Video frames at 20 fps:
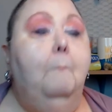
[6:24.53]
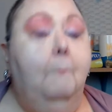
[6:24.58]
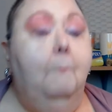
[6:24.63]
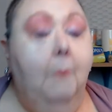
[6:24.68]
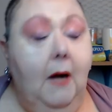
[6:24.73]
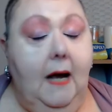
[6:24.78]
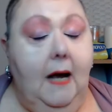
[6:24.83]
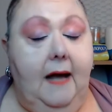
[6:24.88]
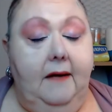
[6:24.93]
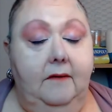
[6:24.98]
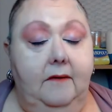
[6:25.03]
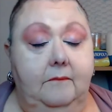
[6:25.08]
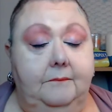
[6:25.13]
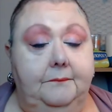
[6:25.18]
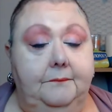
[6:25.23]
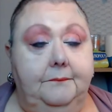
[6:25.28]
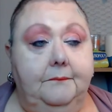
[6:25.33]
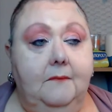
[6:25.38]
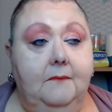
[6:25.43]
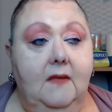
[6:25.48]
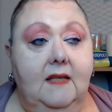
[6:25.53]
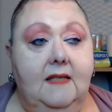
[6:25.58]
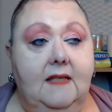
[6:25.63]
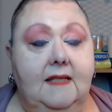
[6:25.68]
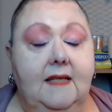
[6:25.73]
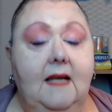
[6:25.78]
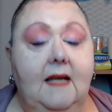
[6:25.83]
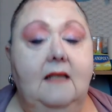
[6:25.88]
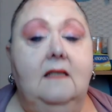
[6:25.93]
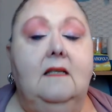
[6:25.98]
But
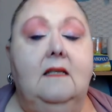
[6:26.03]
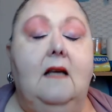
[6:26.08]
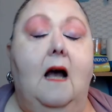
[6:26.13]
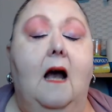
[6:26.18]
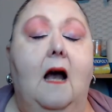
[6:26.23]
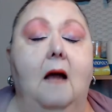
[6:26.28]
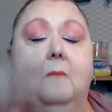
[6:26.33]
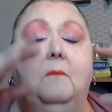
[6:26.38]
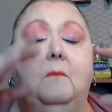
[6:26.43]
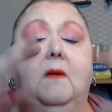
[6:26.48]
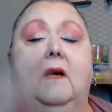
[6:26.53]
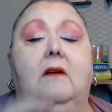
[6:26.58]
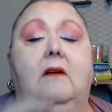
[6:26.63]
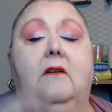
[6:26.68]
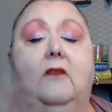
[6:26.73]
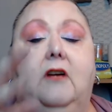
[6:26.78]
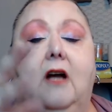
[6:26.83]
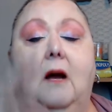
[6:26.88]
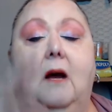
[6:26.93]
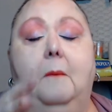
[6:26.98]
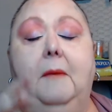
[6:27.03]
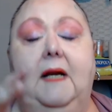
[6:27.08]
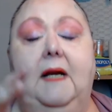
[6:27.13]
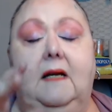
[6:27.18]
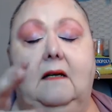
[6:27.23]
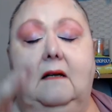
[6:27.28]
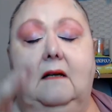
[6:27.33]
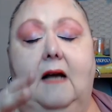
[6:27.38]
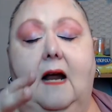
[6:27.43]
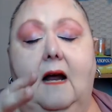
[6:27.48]
since I'm
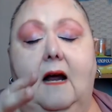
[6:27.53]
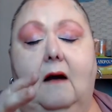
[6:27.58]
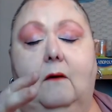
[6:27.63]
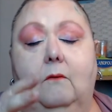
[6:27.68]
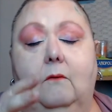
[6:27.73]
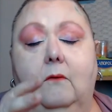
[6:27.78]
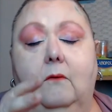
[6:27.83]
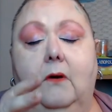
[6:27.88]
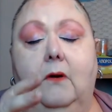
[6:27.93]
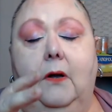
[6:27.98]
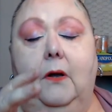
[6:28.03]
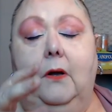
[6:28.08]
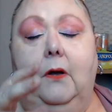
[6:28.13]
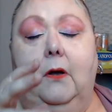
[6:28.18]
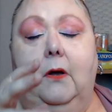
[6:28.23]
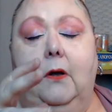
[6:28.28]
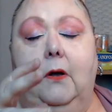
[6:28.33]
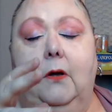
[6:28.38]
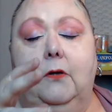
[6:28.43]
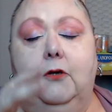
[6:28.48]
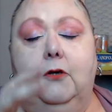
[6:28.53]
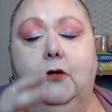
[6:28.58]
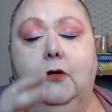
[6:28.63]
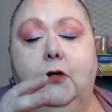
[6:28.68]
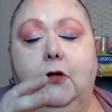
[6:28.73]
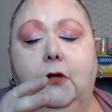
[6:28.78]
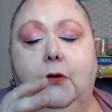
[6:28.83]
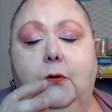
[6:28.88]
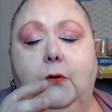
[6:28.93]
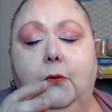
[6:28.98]
coming down
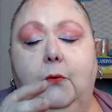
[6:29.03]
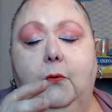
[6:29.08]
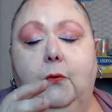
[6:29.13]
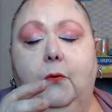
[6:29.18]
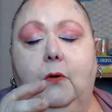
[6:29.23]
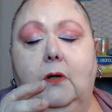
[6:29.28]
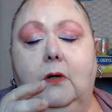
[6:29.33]
to